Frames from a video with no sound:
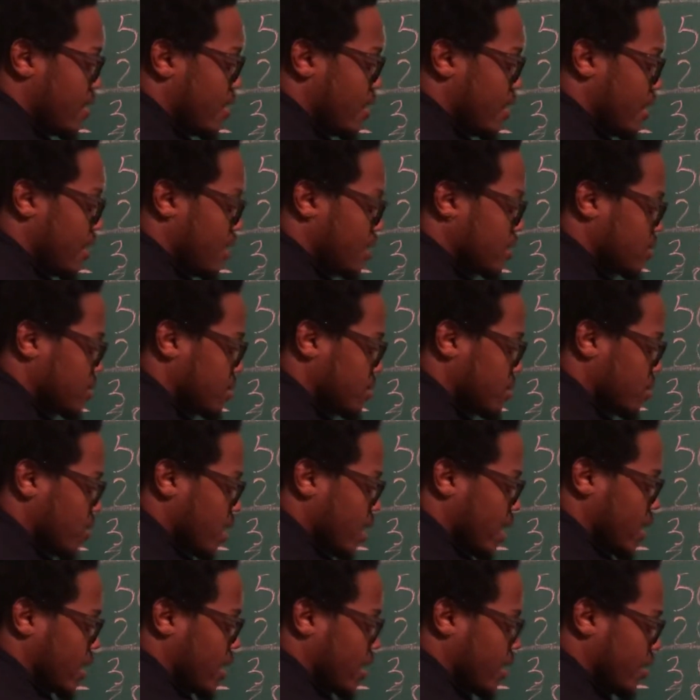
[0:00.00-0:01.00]
I'll
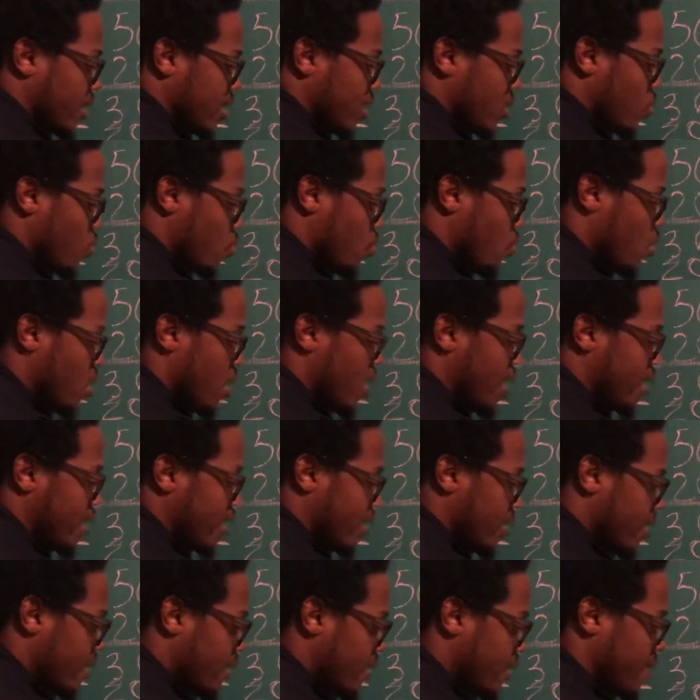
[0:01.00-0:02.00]
subtract, I'll get 1.
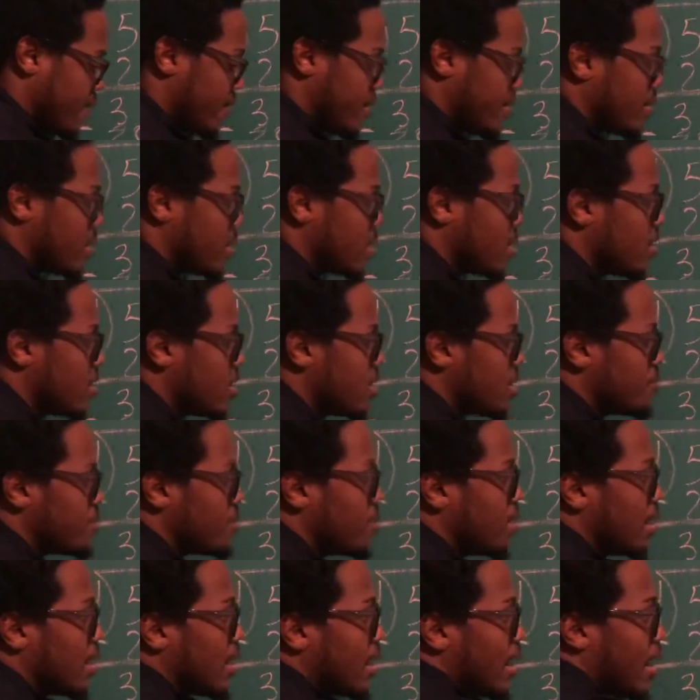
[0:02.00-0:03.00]

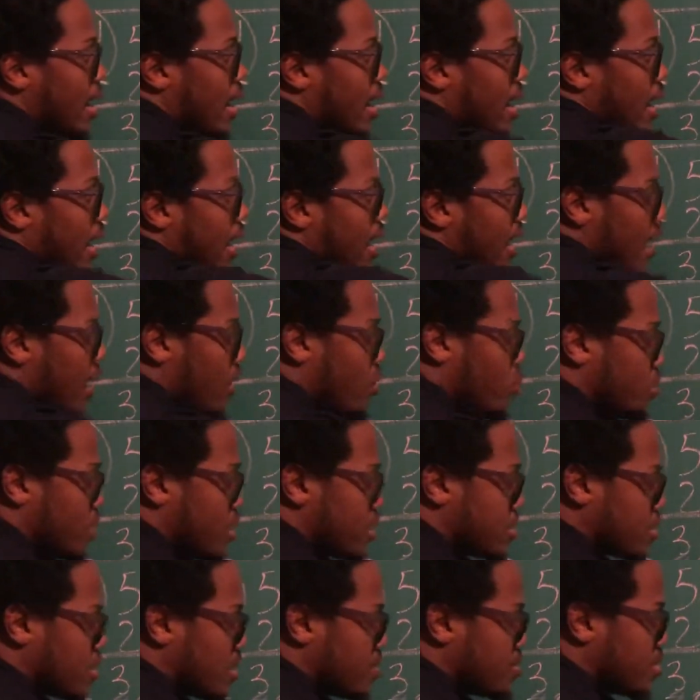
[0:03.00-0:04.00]
But I
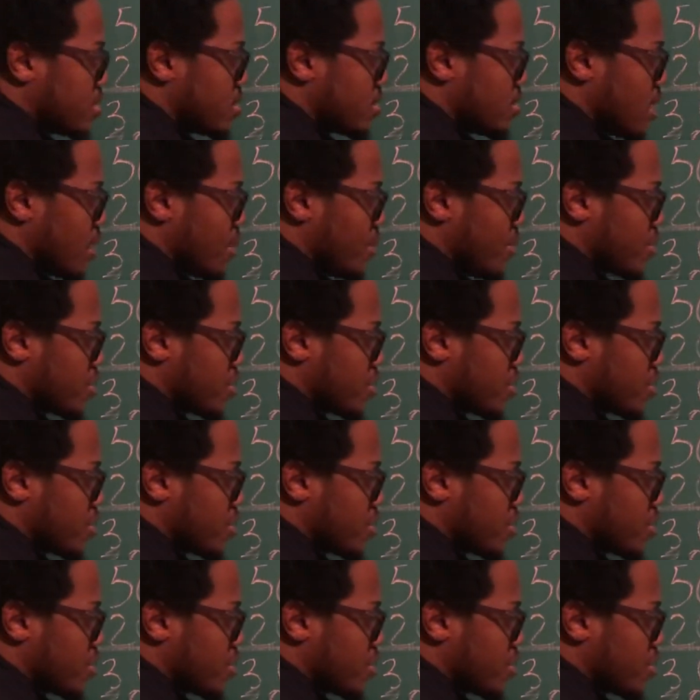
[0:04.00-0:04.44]
skipped a step.